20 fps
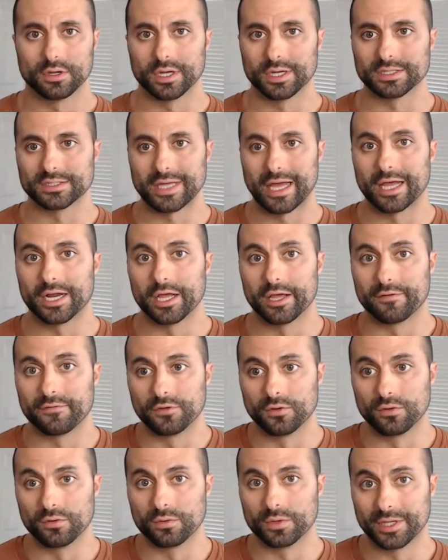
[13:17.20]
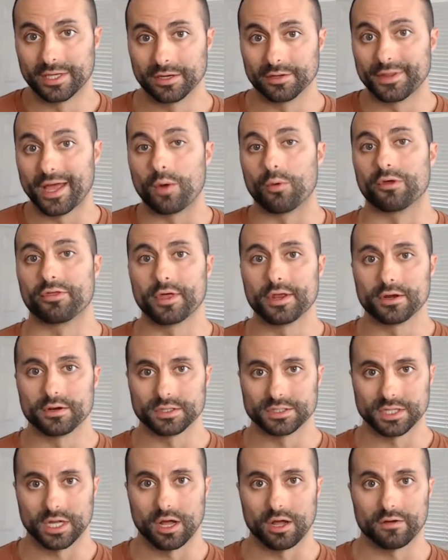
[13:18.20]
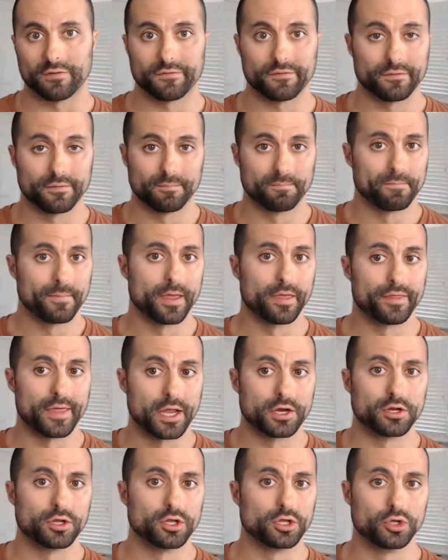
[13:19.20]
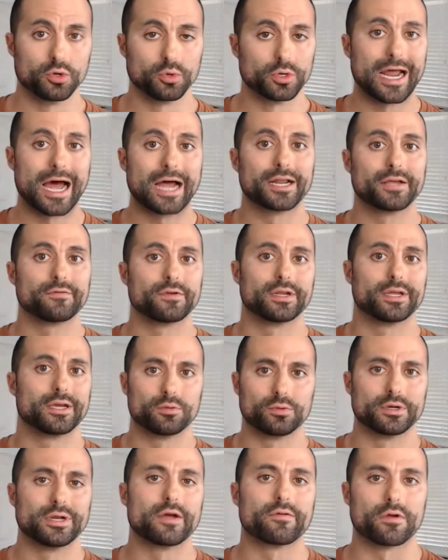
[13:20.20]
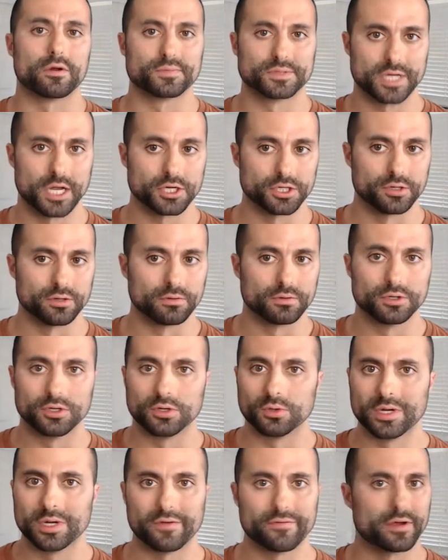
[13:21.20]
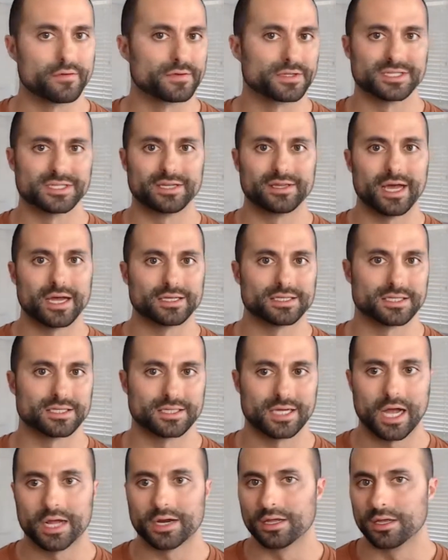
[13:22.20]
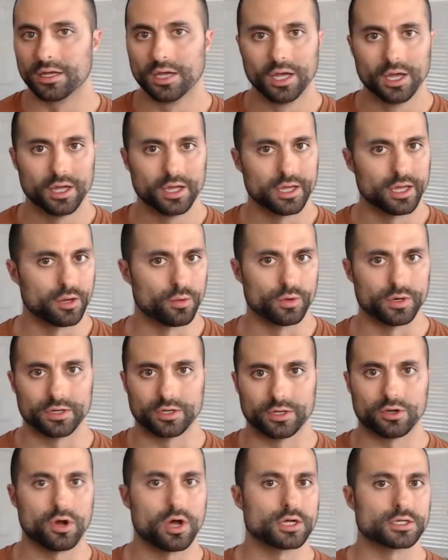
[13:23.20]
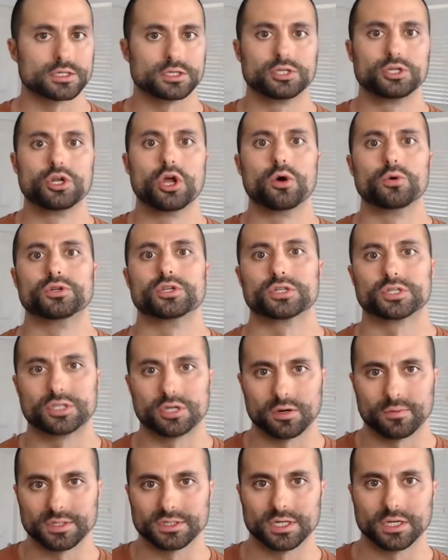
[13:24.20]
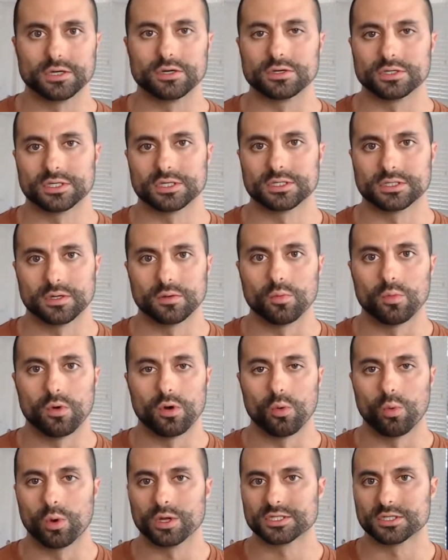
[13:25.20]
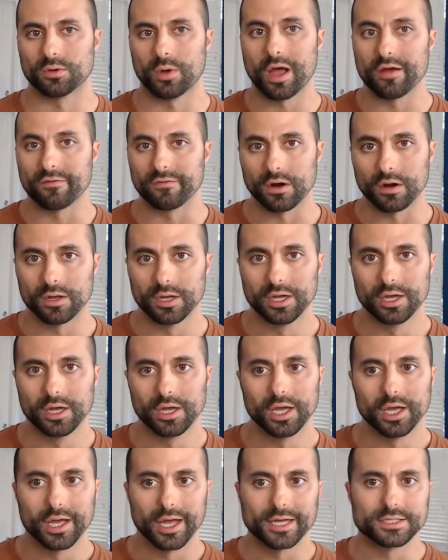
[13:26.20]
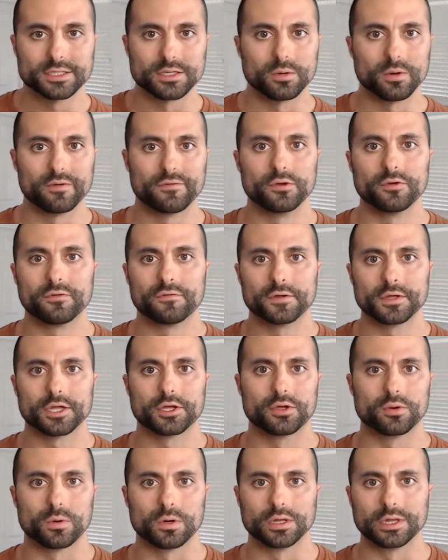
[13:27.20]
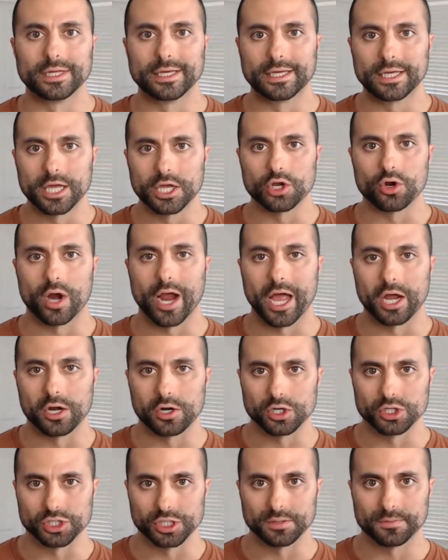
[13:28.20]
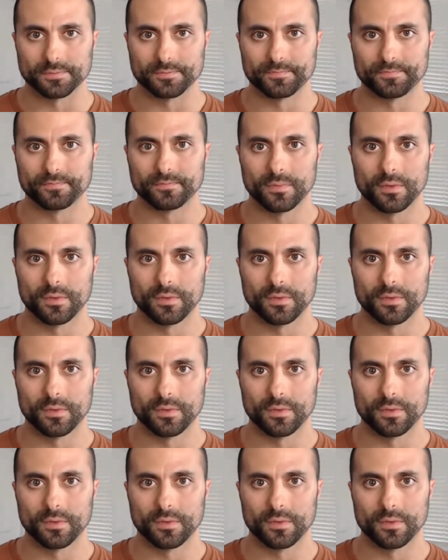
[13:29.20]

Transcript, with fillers: is that if you heal that within yourself, then you would not even it would never upset you you would never even see that in society it would cause no disturbance in your system whatsoever and so if you feel like you are leaking your energy